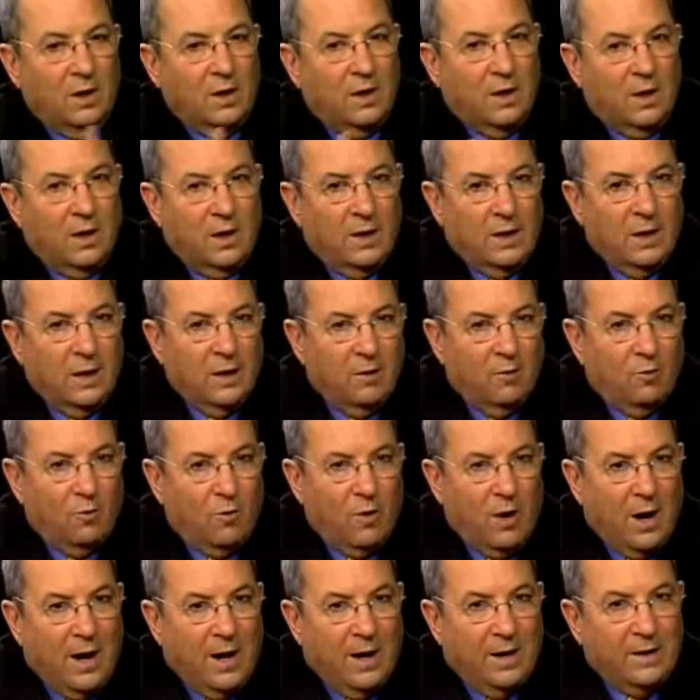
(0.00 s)
He
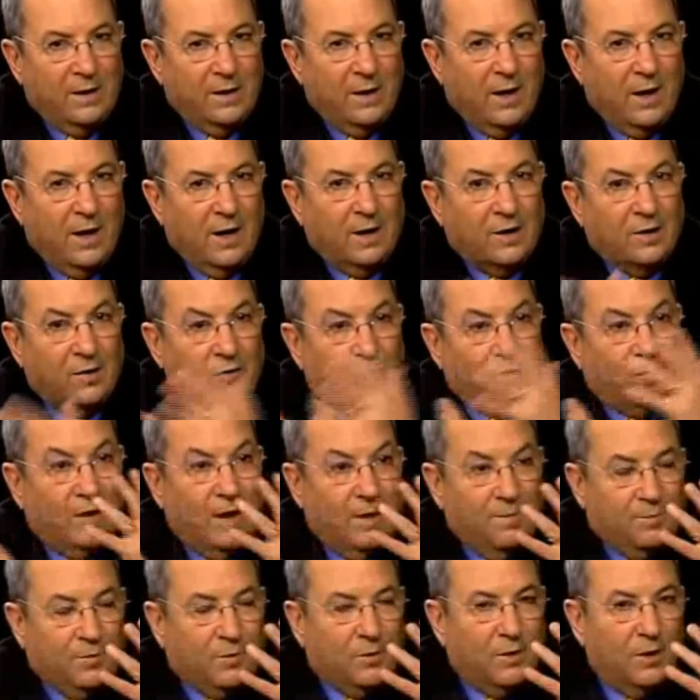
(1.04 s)
said I
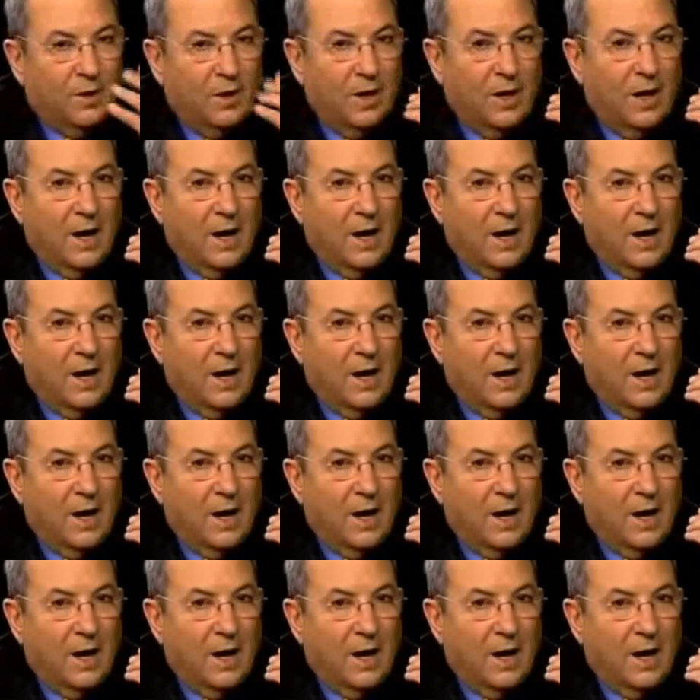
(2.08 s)
accept in